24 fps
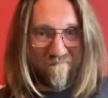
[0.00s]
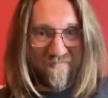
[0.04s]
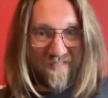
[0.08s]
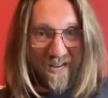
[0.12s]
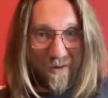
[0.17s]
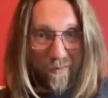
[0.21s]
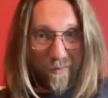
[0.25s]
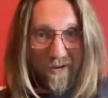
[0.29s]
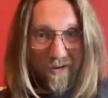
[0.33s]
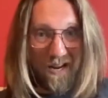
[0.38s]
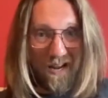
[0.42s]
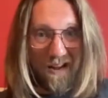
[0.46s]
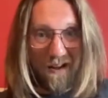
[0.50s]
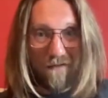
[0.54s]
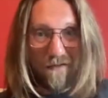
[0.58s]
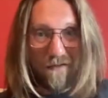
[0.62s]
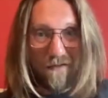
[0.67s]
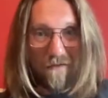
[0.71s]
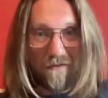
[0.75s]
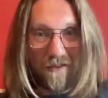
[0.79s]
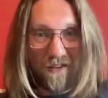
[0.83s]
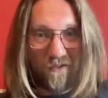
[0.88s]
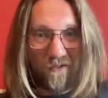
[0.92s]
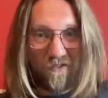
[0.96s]
I really have
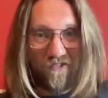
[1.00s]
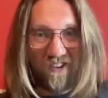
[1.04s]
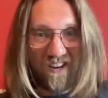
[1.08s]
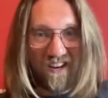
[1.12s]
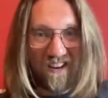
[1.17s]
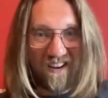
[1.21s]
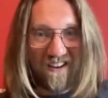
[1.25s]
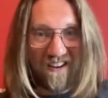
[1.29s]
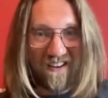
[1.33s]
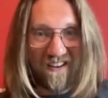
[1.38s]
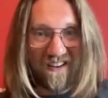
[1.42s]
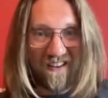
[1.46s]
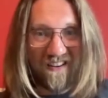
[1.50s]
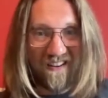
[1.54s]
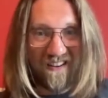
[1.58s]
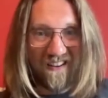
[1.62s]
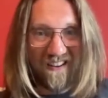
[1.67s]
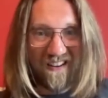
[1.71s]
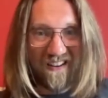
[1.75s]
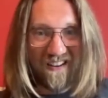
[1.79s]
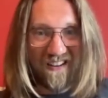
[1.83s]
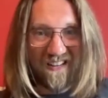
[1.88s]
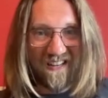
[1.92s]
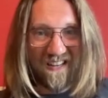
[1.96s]
nothing to share.
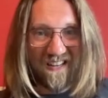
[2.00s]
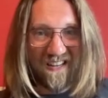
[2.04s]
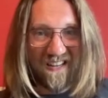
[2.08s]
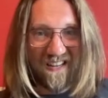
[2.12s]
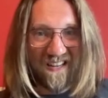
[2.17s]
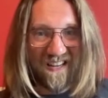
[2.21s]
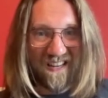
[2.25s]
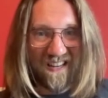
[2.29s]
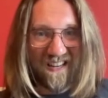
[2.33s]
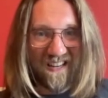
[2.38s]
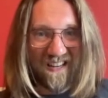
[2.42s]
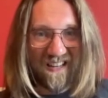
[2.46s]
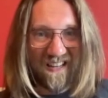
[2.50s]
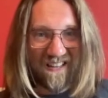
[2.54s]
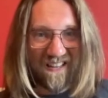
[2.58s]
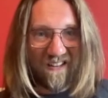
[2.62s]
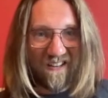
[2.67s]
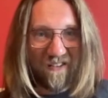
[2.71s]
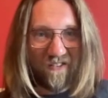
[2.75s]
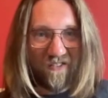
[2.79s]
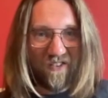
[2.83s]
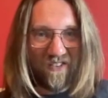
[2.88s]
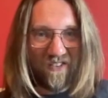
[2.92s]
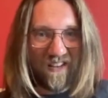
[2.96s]
It's
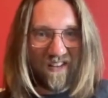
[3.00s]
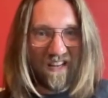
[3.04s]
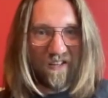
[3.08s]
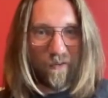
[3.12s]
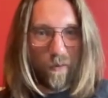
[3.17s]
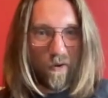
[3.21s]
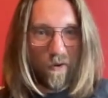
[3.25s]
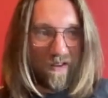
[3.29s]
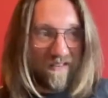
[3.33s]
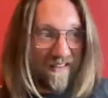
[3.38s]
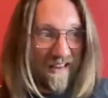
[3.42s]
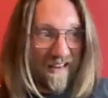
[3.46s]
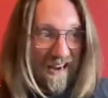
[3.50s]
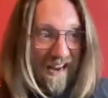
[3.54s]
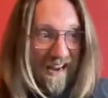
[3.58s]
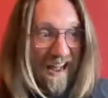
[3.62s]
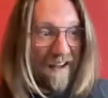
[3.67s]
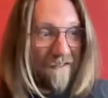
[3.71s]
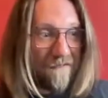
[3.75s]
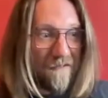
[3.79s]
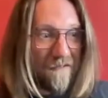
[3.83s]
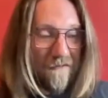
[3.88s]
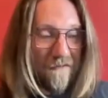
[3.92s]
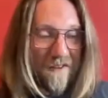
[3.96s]
not just nice words. I
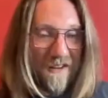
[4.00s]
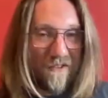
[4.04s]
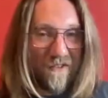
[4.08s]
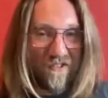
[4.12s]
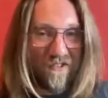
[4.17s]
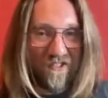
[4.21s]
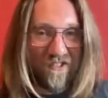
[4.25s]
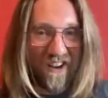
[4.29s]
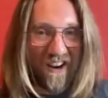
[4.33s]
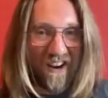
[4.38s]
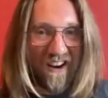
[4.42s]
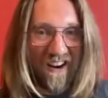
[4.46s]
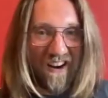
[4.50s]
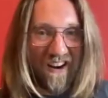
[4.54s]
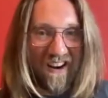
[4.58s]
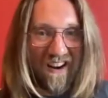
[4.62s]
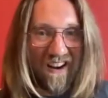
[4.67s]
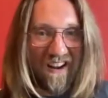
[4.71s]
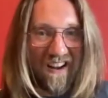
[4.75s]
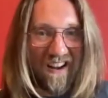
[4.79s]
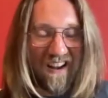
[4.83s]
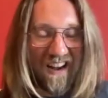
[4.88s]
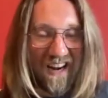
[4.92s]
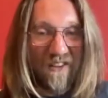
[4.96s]
have nothing to share.
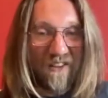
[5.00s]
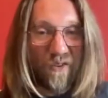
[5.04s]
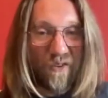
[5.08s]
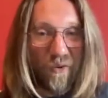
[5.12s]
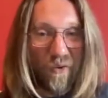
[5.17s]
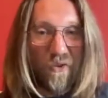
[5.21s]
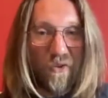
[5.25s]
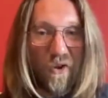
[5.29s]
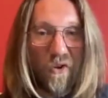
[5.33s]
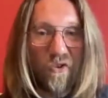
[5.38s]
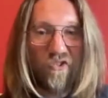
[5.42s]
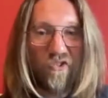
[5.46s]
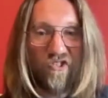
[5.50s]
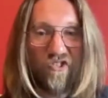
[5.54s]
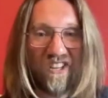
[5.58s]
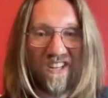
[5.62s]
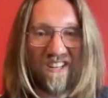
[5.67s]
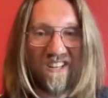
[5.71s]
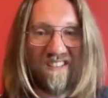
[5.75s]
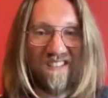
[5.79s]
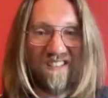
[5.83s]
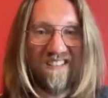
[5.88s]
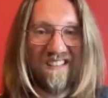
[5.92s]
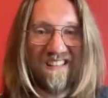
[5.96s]
I don't know
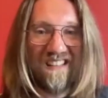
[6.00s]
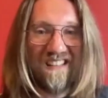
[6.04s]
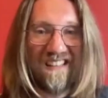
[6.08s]
shit.